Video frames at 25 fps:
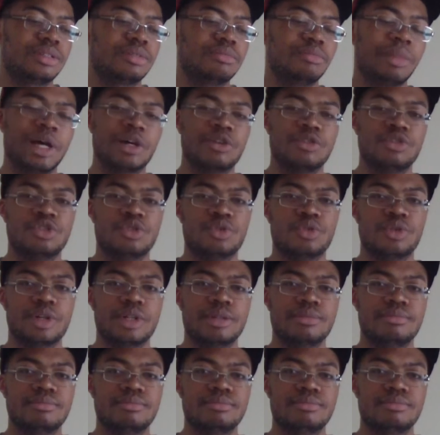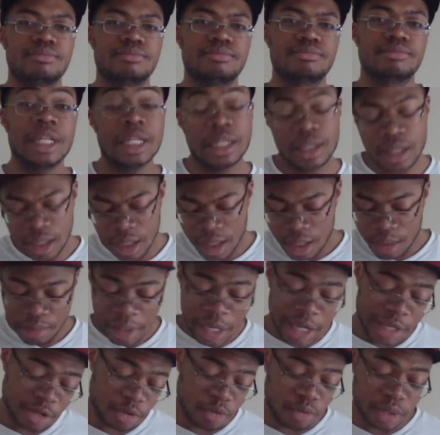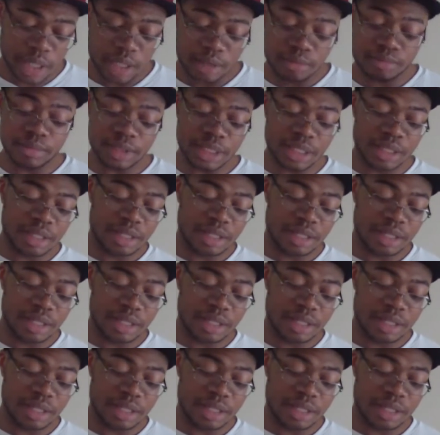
Michael Jordan. But anyway,